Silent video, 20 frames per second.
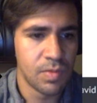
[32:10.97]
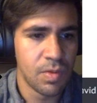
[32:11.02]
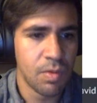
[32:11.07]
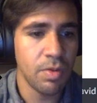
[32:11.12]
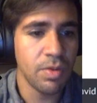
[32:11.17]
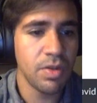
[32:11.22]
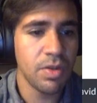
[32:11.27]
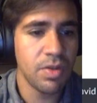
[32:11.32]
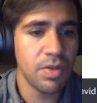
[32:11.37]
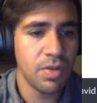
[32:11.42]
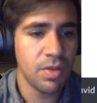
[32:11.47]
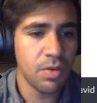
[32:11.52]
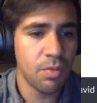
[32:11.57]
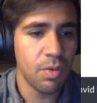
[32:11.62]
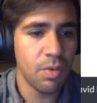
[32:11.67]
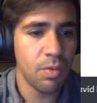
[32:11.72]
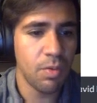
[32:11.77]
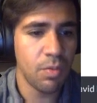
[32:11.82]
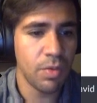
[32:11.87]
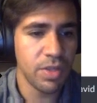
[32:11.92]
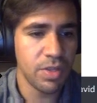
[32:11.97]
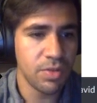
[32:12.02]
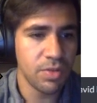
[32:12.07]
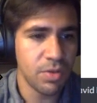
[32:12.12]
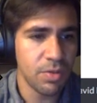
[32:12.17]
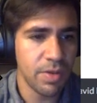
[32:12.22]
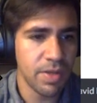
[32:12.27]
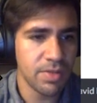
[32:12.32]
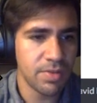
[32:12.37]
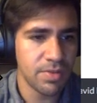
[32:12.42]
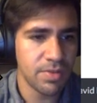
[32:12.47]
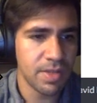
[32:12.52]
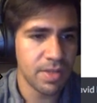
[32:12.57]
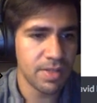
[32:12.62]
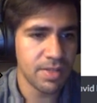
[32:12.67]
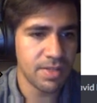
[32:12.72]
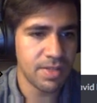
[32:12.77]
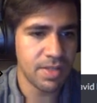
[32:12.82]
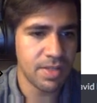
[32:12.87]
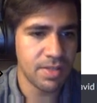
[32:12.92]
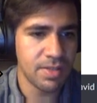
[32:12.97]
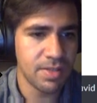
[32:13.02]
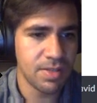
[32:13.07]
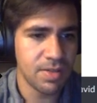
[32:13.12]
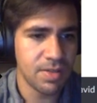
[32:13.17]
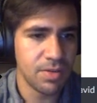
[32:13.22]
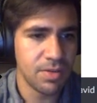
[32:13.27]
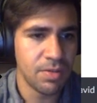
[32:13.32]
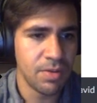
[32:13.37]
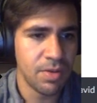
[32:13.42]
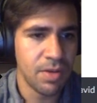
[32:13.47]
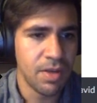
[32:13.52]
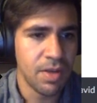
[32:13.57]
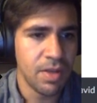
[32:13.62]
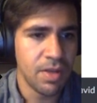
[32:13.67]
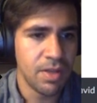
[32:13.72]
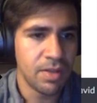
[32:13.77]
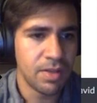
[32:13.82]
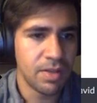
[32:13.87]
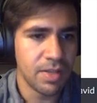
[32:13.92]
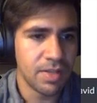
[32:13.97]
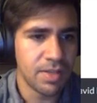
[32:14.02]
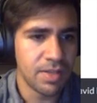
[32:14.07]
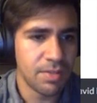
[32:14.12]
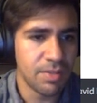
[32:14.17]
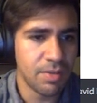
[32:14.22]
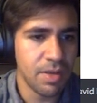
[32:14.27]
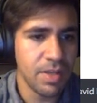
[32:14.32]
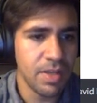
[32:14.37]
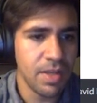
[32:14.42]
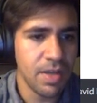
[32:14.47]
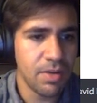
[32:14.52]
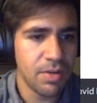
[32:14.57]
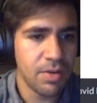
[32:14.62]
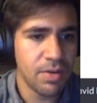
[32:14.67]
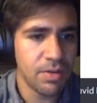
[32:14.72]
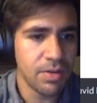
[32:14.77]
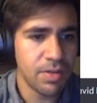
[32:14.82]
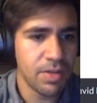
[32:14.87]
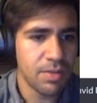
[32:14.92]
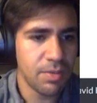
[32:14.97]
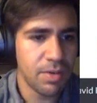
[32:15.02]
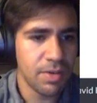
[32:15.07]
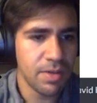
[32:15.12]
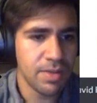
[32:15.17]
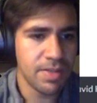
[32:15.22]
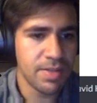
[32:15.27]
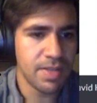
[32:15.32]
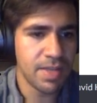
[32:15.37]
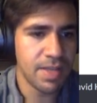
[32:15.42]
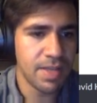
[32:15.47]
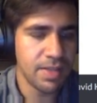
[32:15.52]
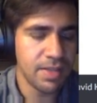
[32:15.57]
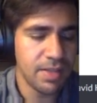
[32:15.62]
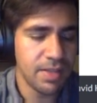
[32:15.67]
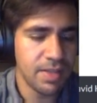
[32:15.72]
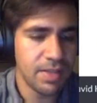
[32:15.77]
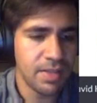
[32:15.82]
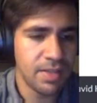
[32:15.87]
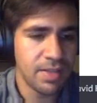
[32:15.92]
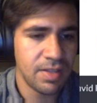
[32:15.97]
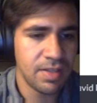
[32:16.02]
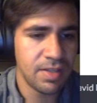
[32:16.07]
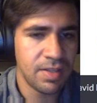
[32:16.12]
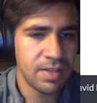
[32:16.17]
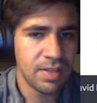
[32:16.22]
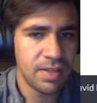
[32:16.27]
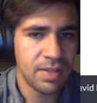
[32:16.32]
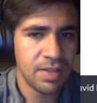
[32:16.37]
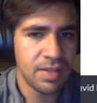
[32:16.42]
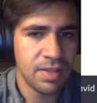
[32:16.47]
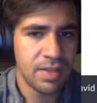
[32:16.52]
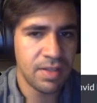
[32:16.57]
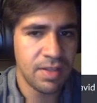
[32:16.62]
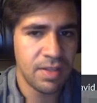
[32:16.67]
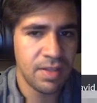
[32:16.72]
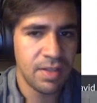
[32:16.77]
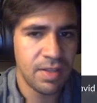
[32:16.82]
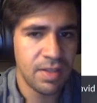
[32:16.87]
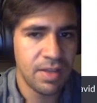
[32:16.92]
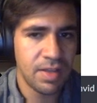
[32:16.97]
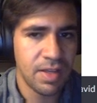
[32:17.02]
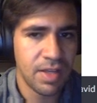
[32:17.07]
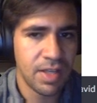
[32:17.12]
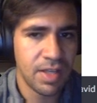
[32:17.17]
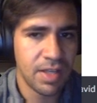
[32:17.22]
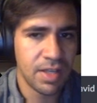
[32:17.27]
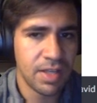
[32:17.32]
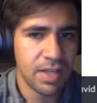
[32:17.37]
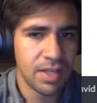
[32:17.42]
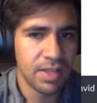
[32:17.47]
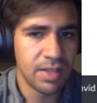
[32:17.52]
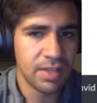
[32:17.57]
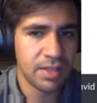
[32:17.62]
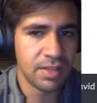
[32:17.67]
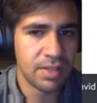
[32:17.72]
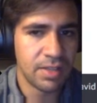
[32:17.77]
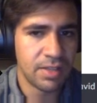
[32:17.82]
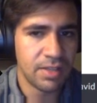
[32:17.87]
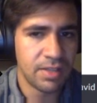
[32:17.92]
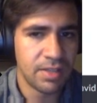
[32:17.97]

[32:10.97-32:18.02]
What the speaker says: Well, no. Well, when you do enter that state. So let's see. Right now, currently, we're on send. And then